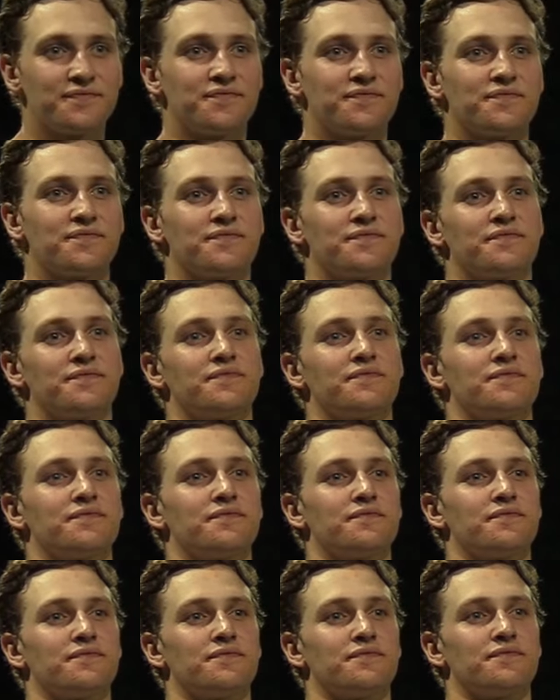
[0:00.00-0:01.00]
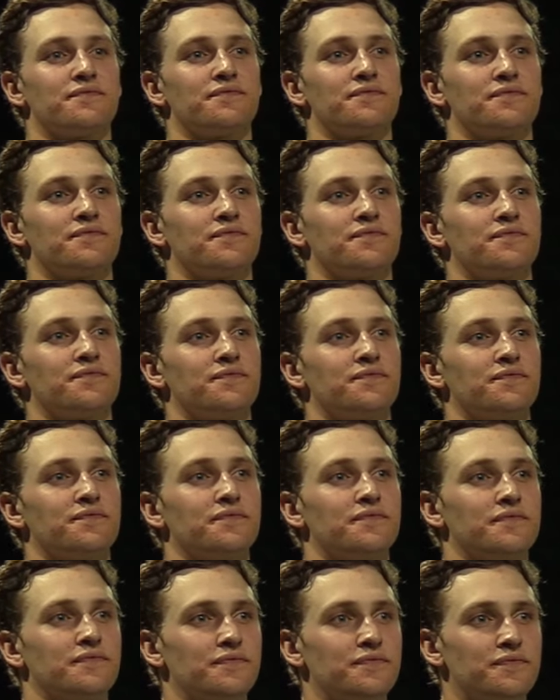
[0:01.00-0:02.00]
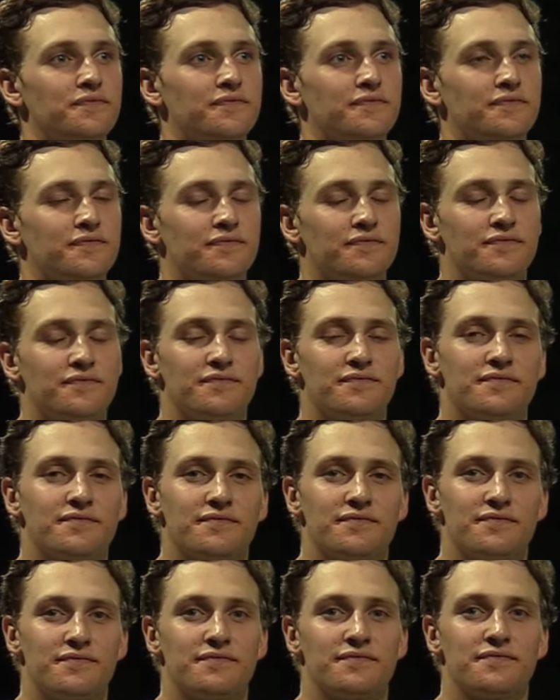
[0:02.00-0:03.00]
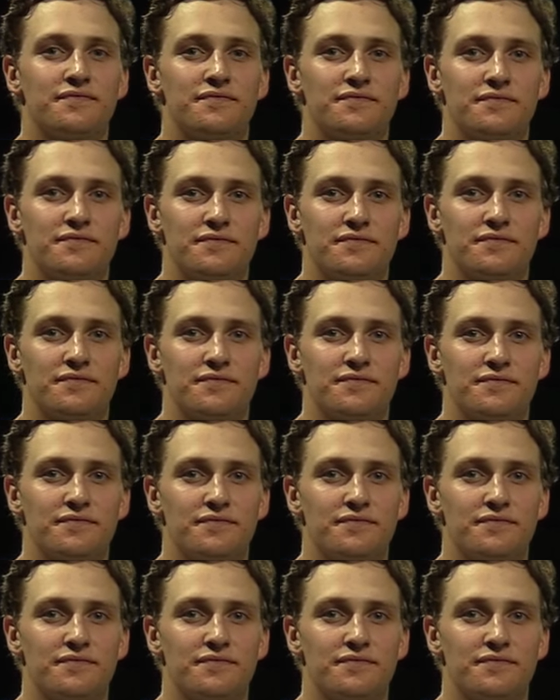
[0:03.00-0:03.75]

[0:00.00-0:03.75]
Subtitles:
The person shown says nothing.